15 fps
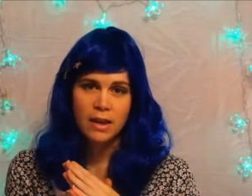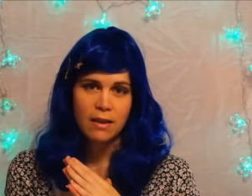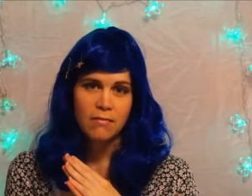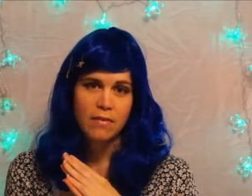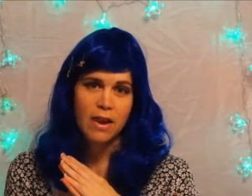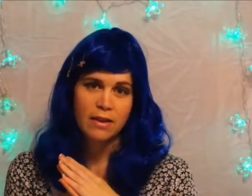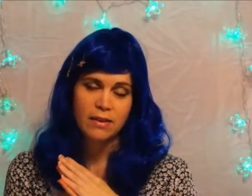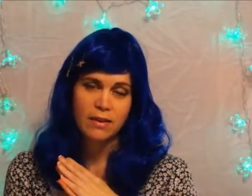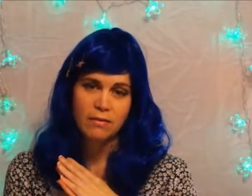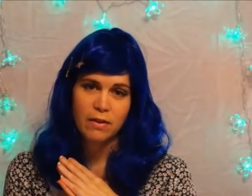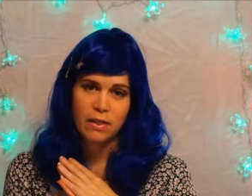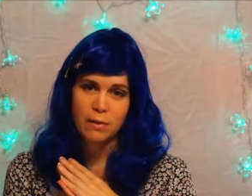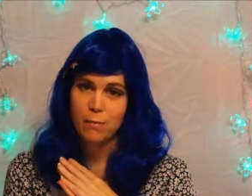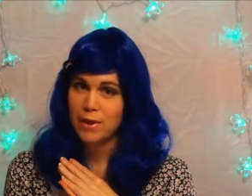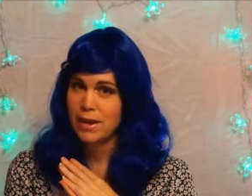In fact,
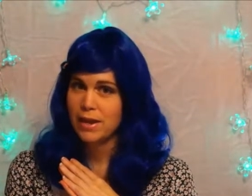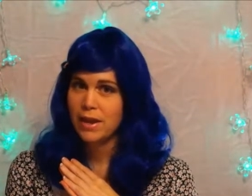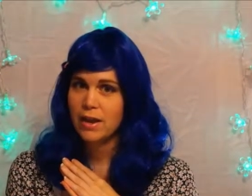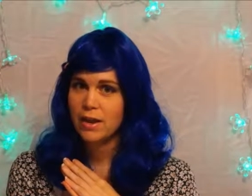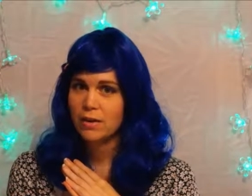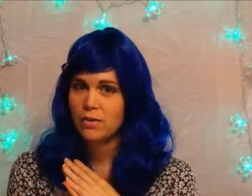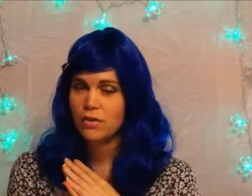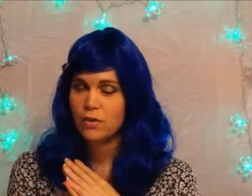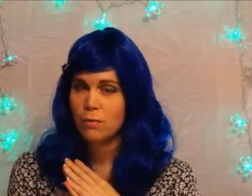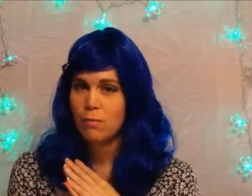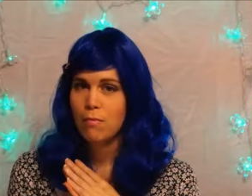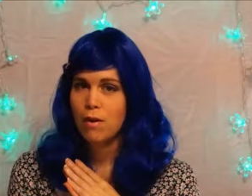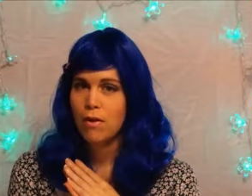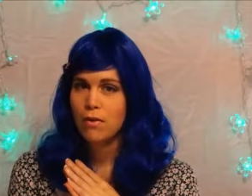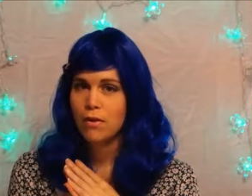even the main character's
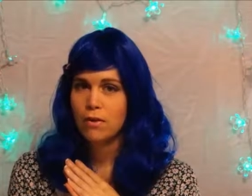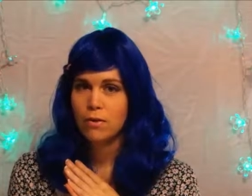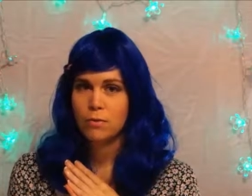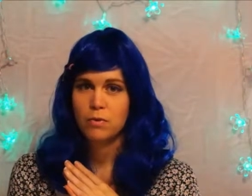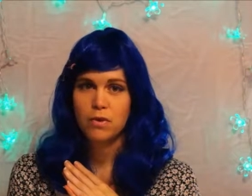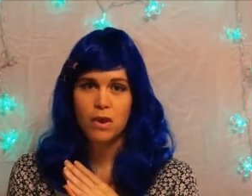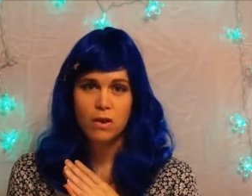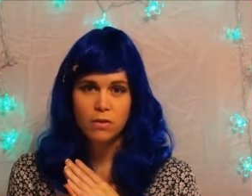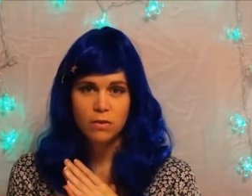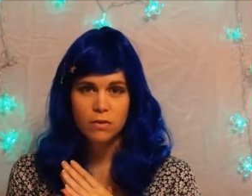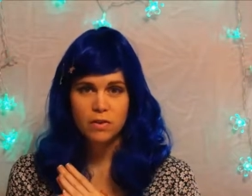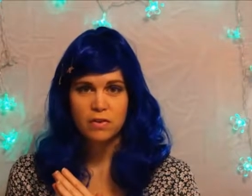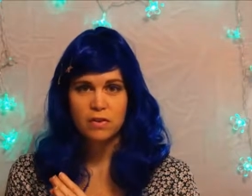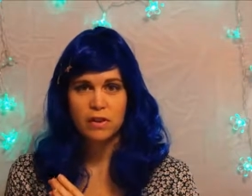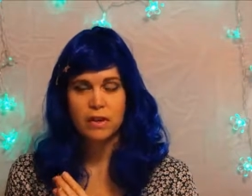mother, who was also
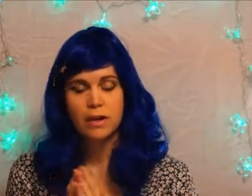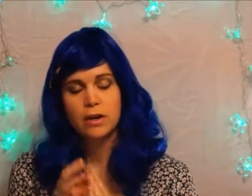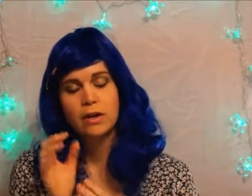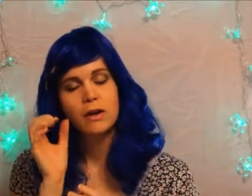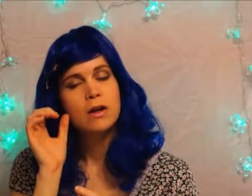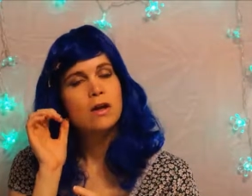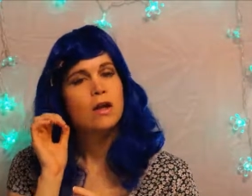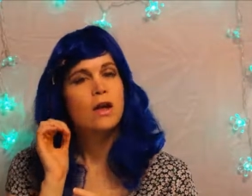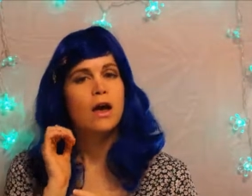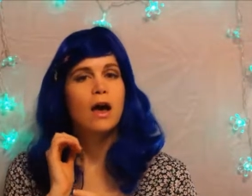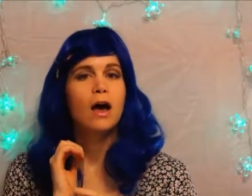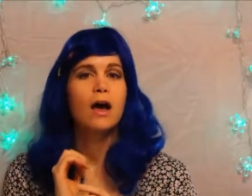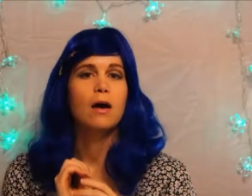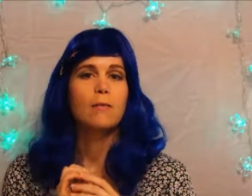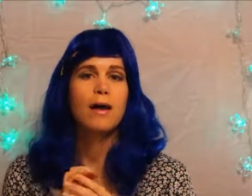a singer,
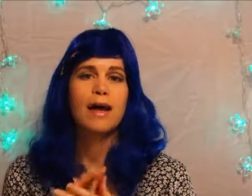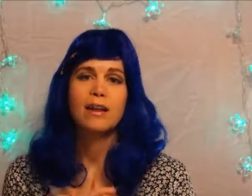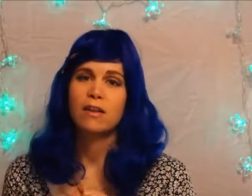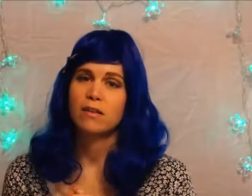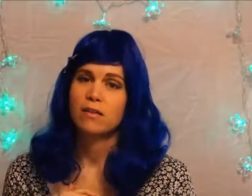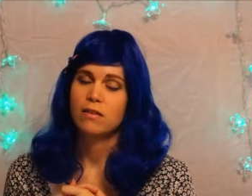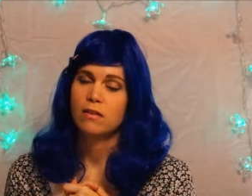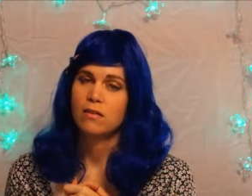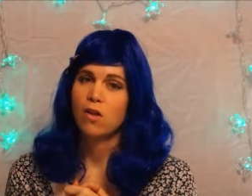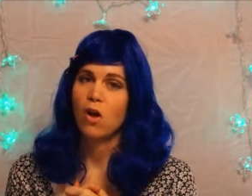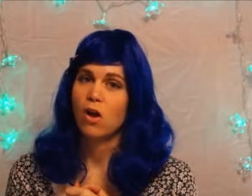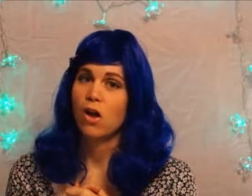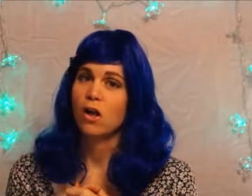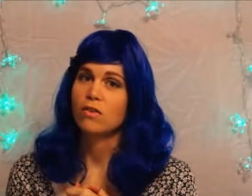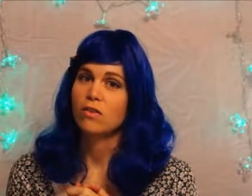had a
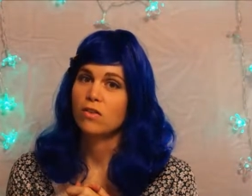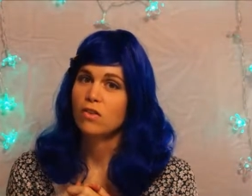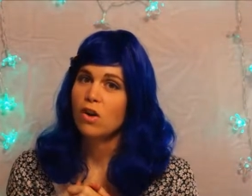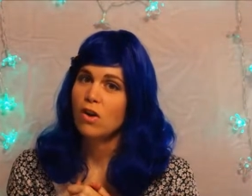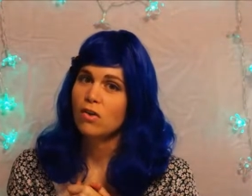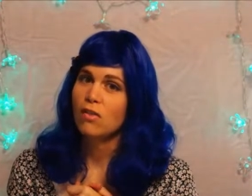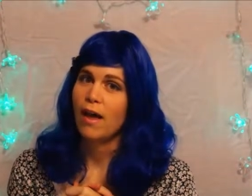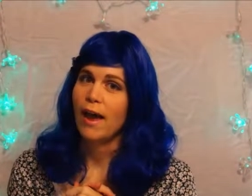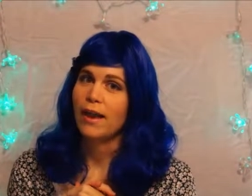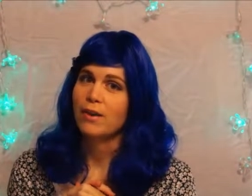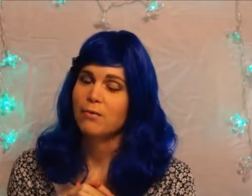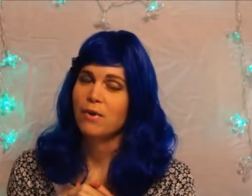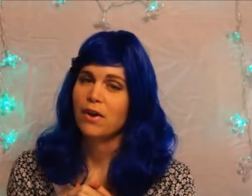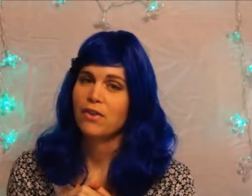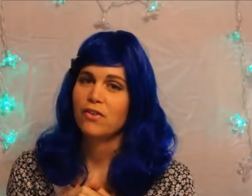song called
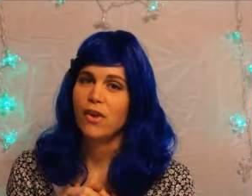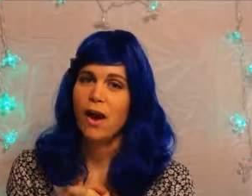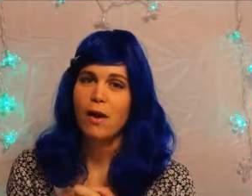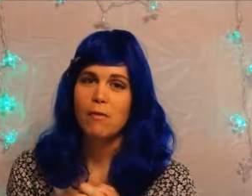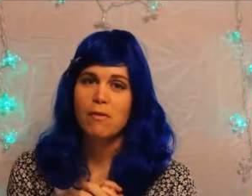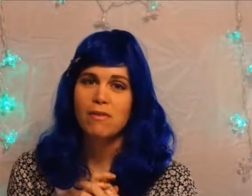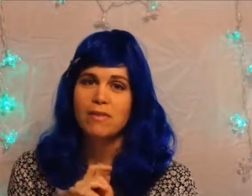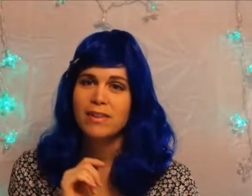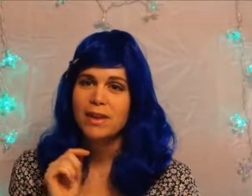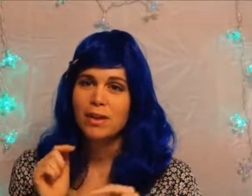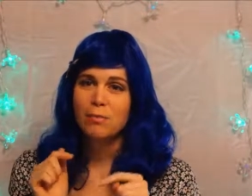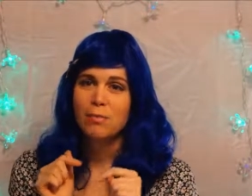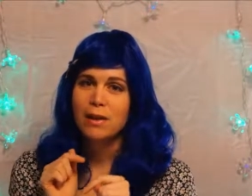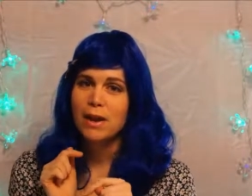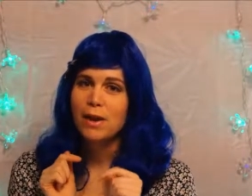Starlight, which I will
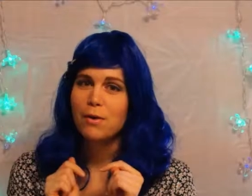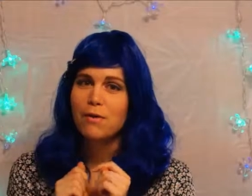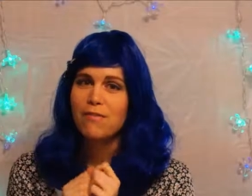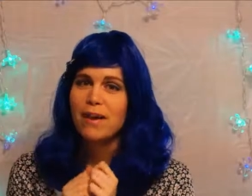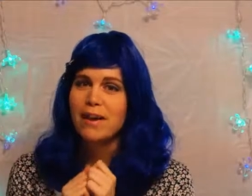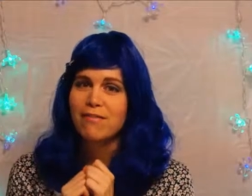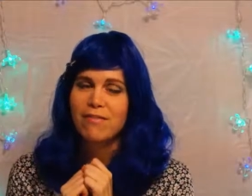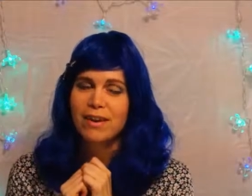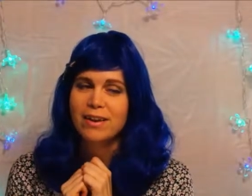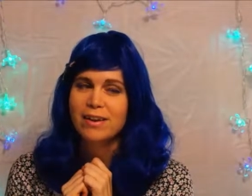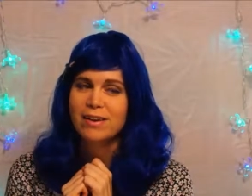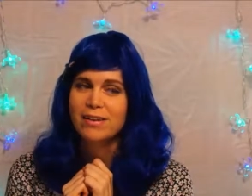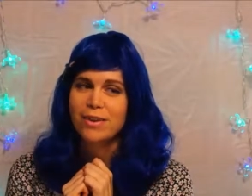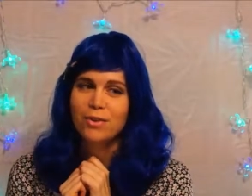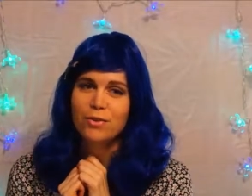link below if I can find
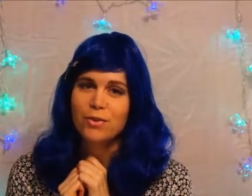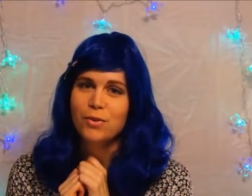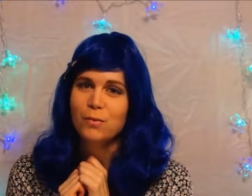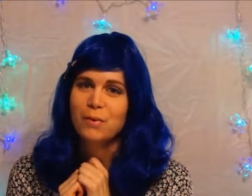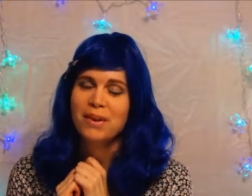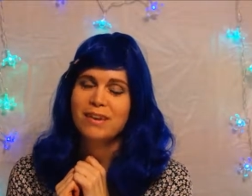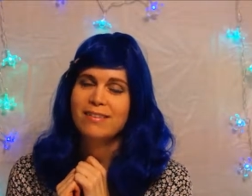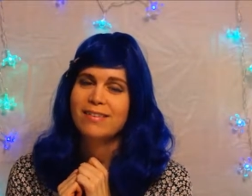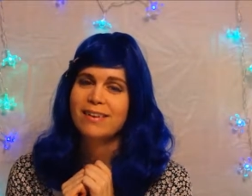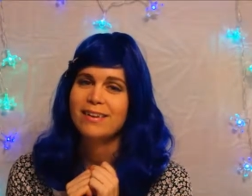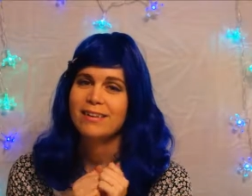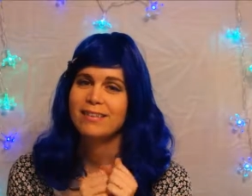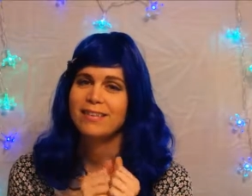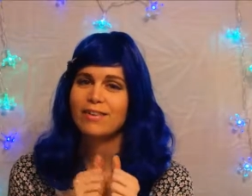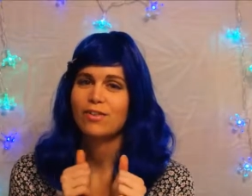it on YouTube because
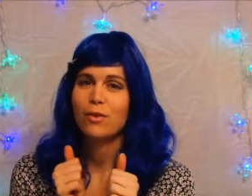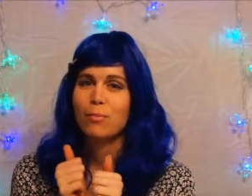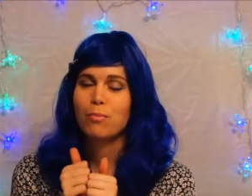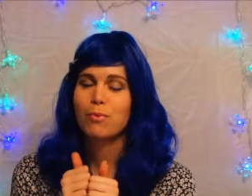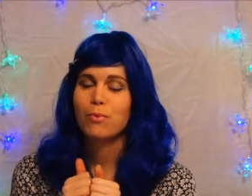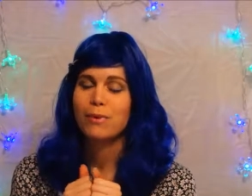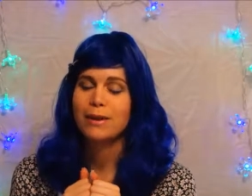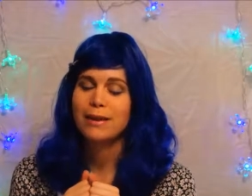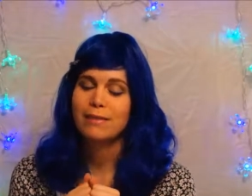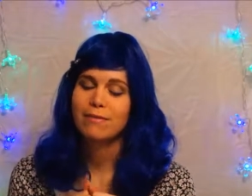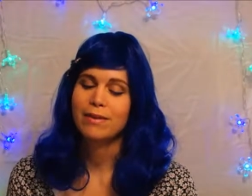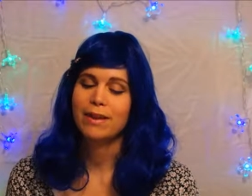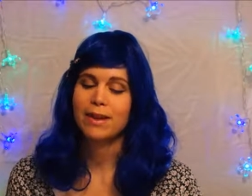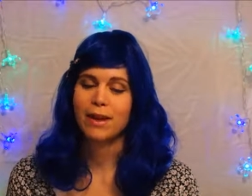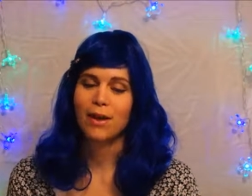it is such a pretty
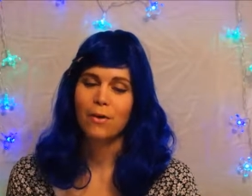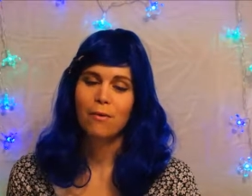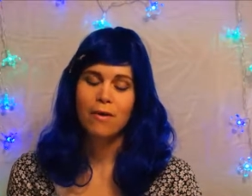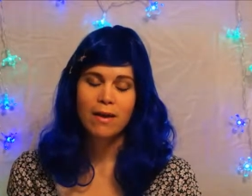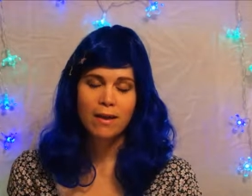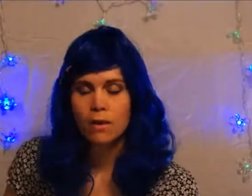video.